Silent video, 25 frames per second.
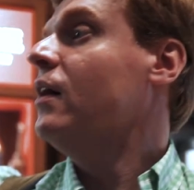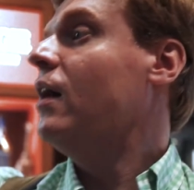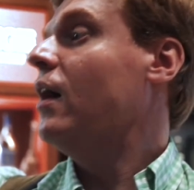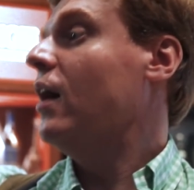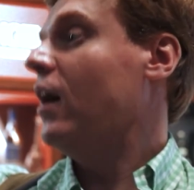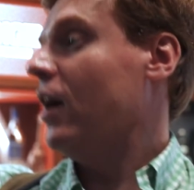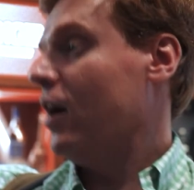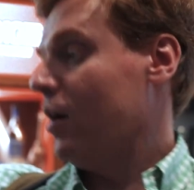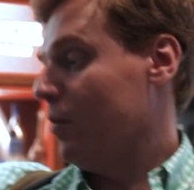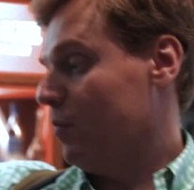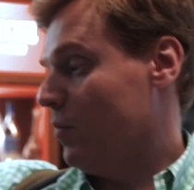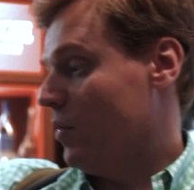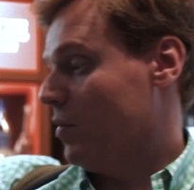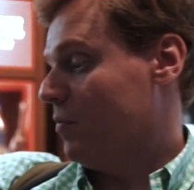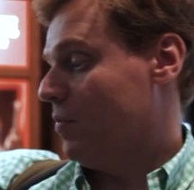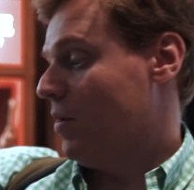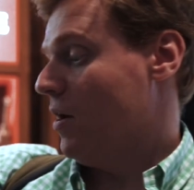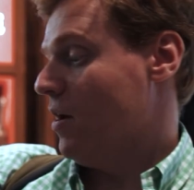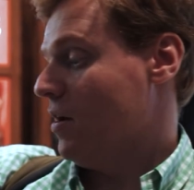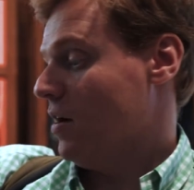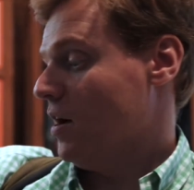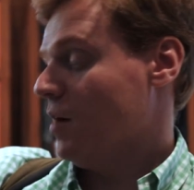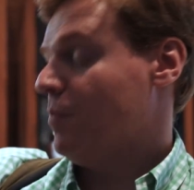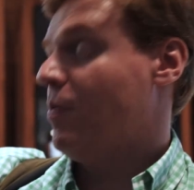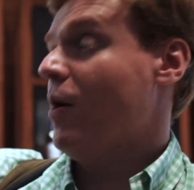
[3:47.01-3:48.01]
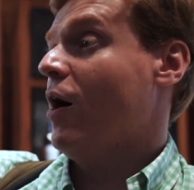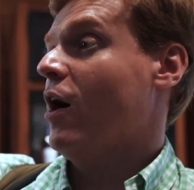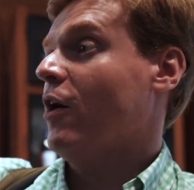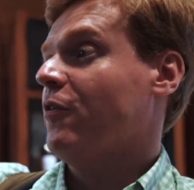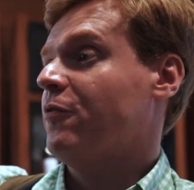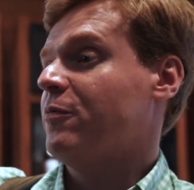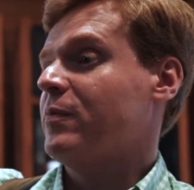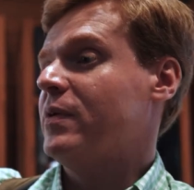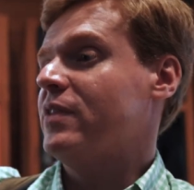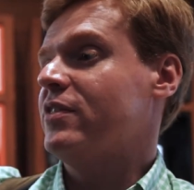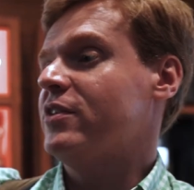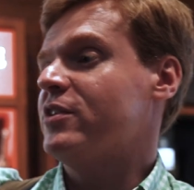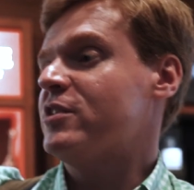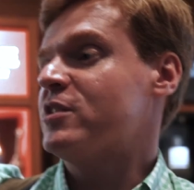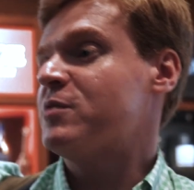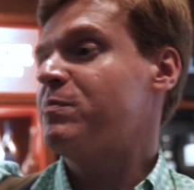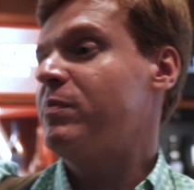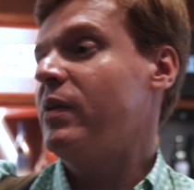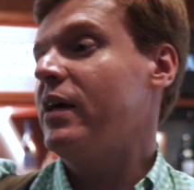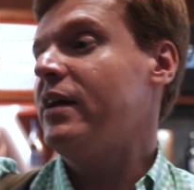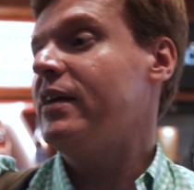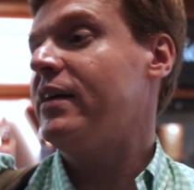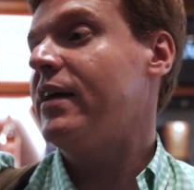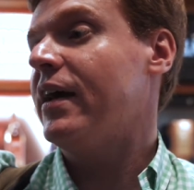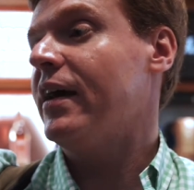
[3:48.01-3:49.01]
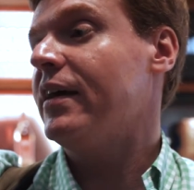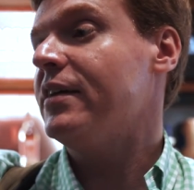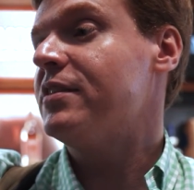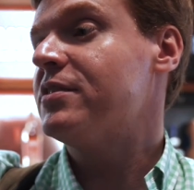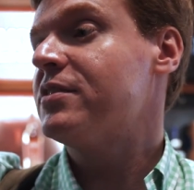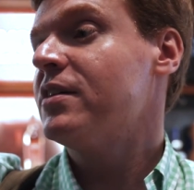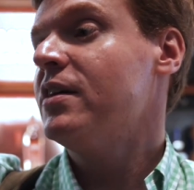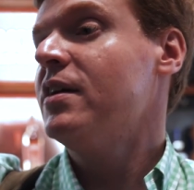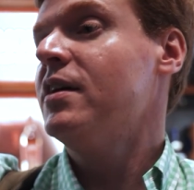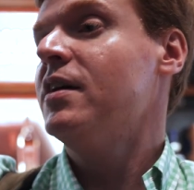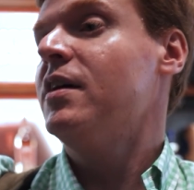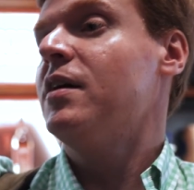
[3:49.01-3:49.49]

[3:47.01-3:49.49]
apart from in the display case.